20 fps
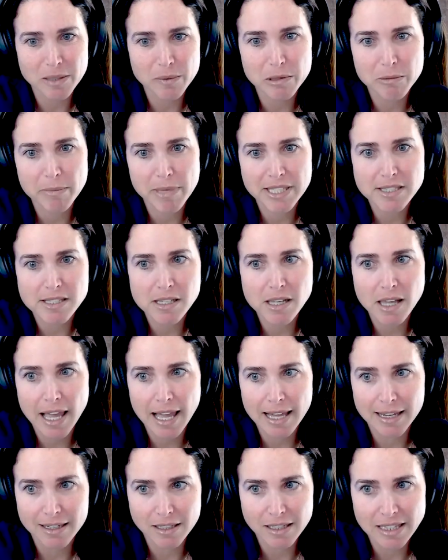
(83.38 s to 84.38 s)
with mental
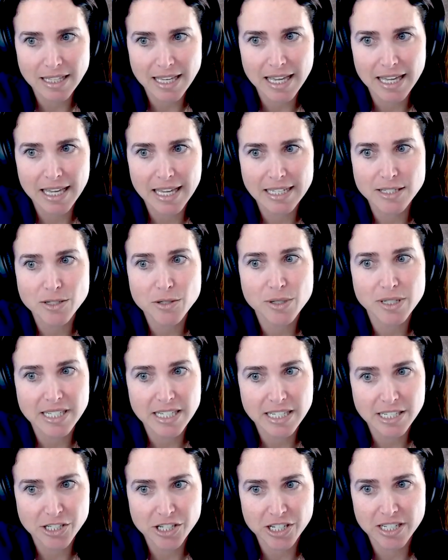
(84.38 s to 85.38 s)
health and or
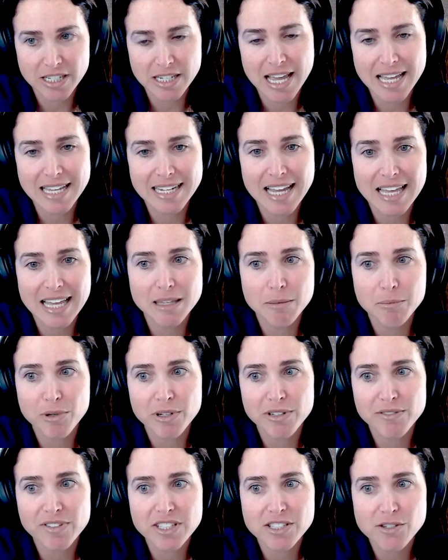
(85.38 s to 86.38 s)
addiction and had the
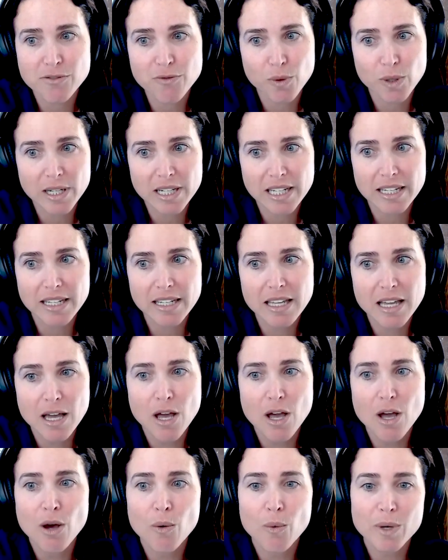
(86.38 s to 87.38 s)
privilege of working
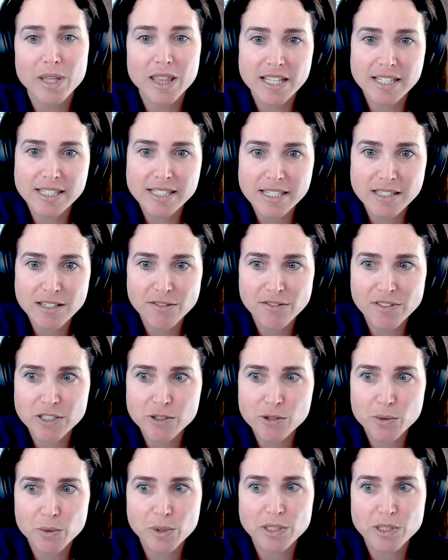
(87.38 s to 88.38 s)
with these
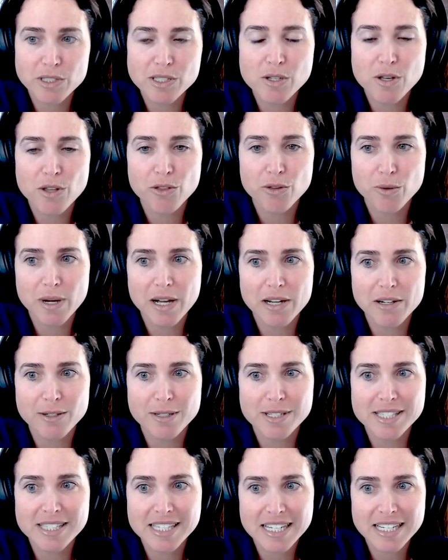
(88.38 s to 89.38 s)
individuals throughout her
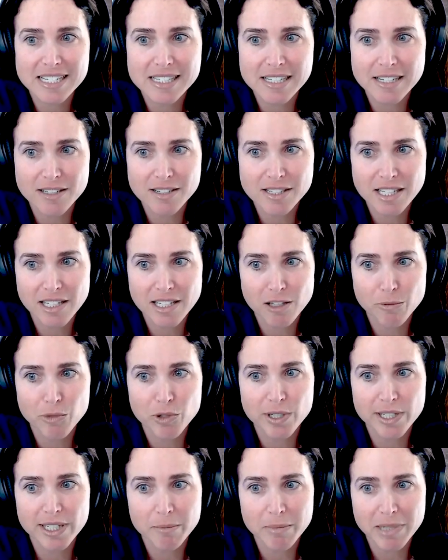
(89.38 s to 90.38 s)
six years in
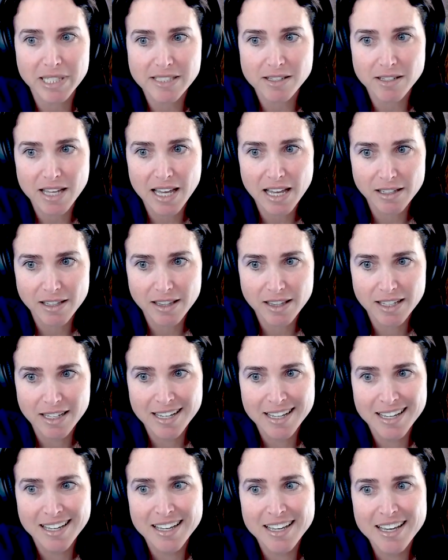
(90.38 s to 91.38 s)
community mental health.
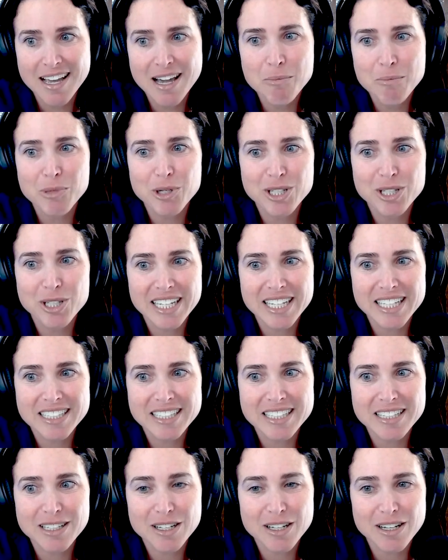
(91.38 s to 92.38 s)

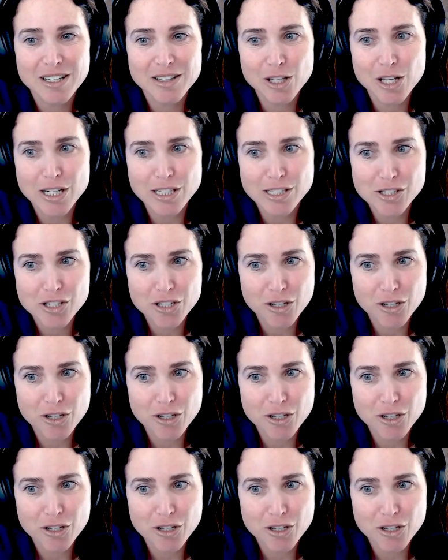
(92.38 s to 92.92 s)
Paulina launched